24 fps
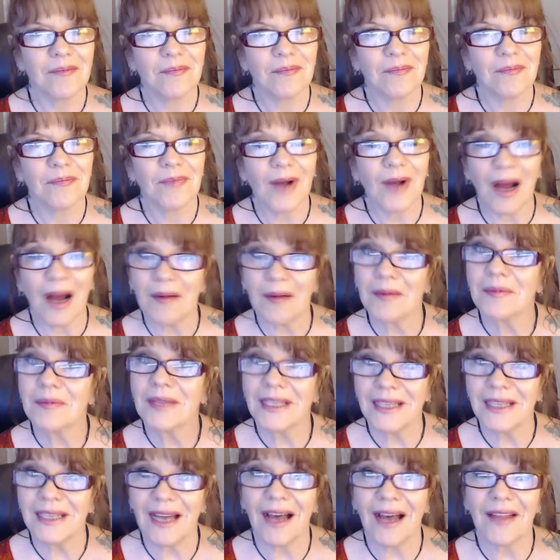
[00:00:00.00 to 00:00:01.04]
Probably
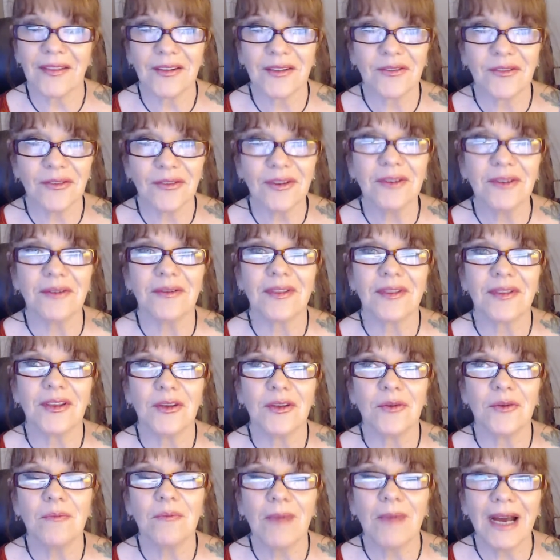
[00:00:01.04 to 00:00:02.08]
not the truth.
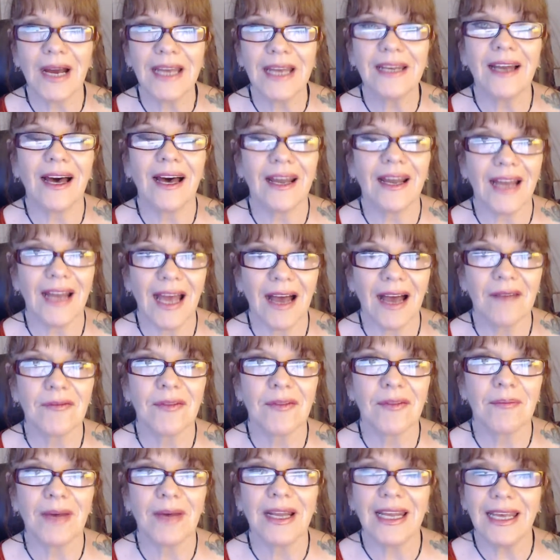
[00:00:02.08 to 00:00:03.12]
You might not have the
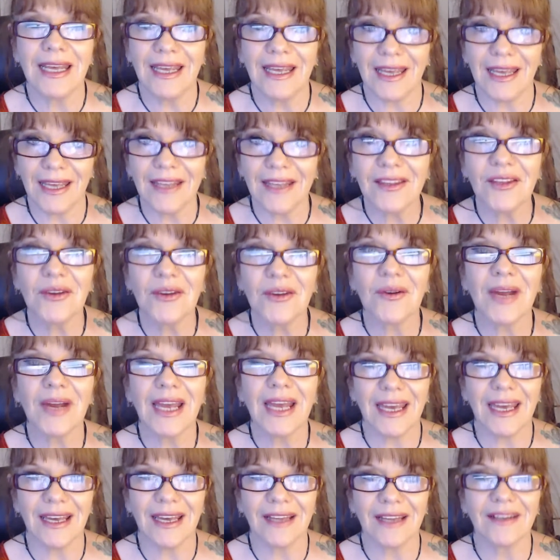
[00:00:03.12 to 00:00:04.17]
money in your
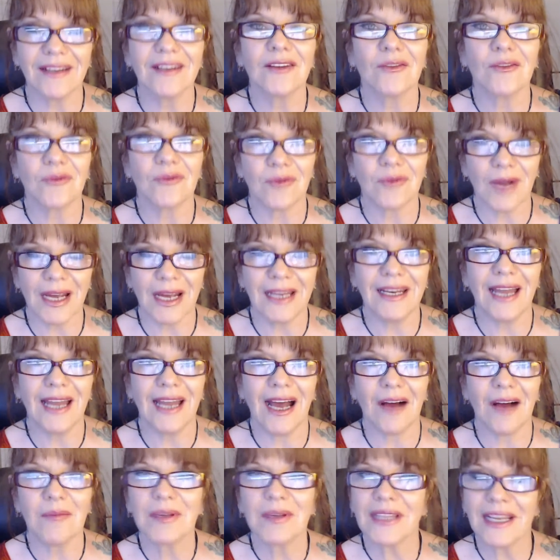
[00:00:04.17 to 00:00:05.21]
hand right
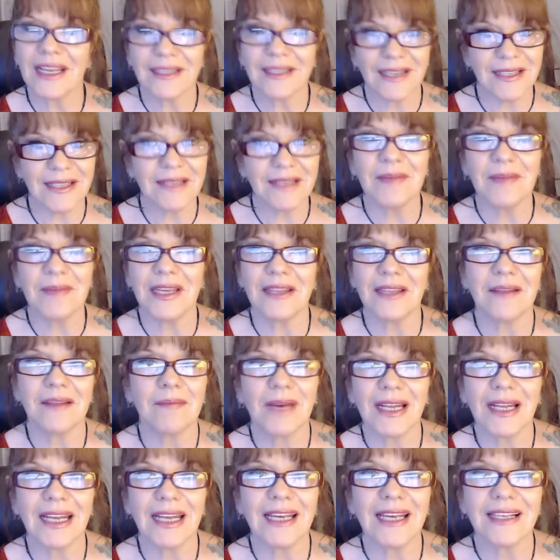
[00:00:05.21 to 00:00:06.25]
now, but that doesn't mean the
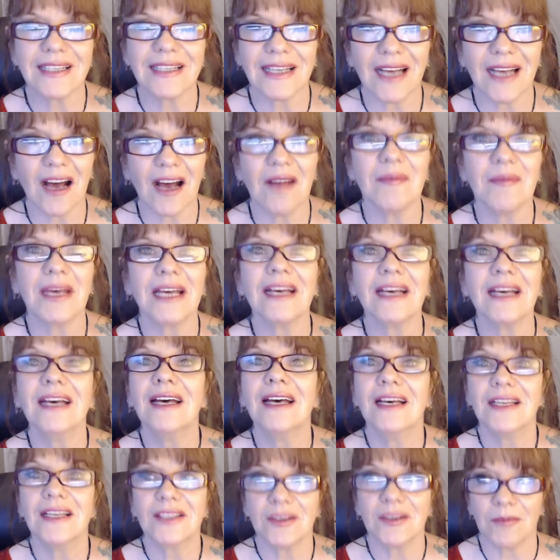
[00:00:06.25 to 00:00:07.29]
money isn't coming
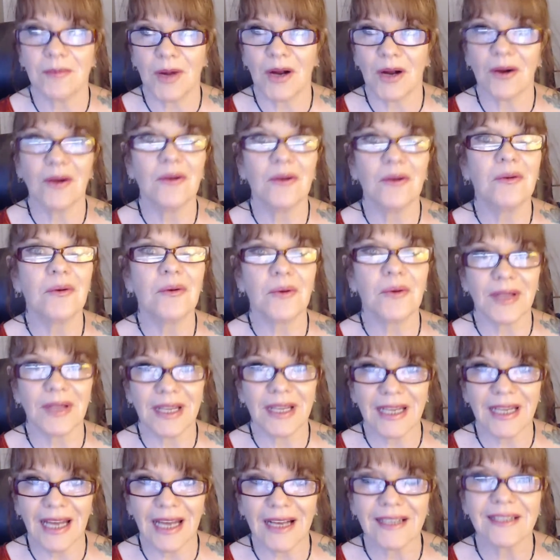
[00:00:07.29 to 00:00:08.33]
tomorrow or the
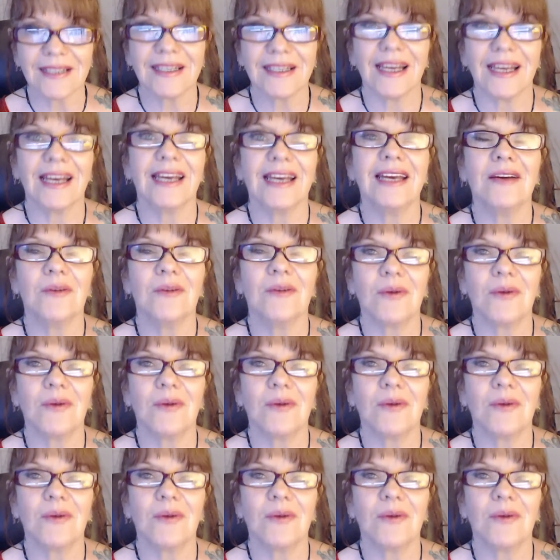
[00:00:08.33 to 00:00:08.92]
next day.